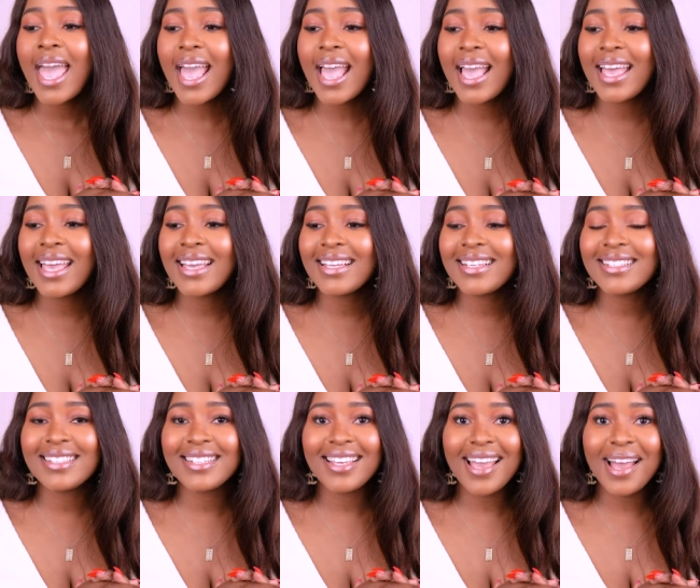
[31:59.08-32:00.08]

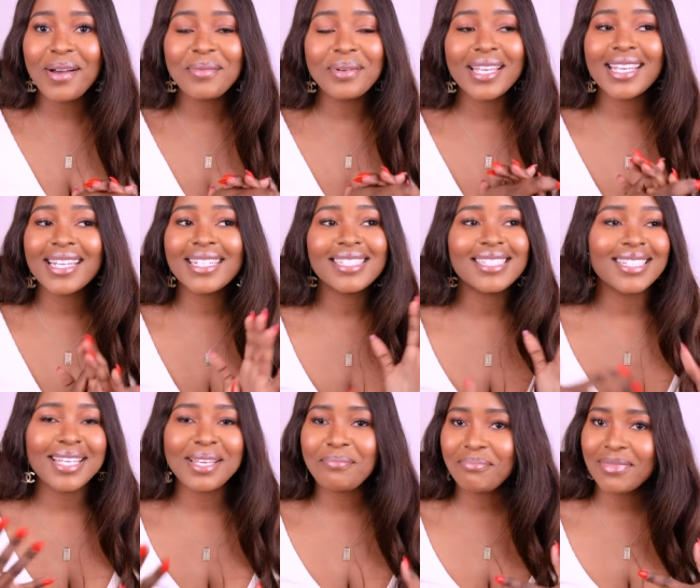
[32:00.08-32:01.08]
And yeah, we can
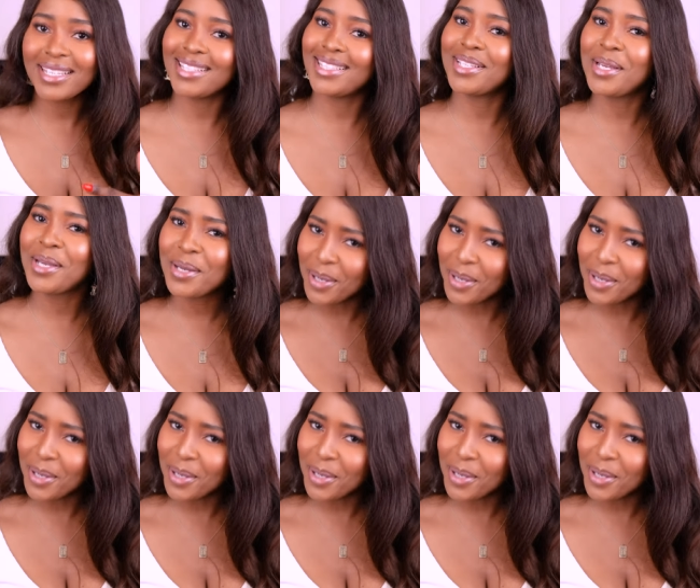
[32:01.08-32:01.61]
keep this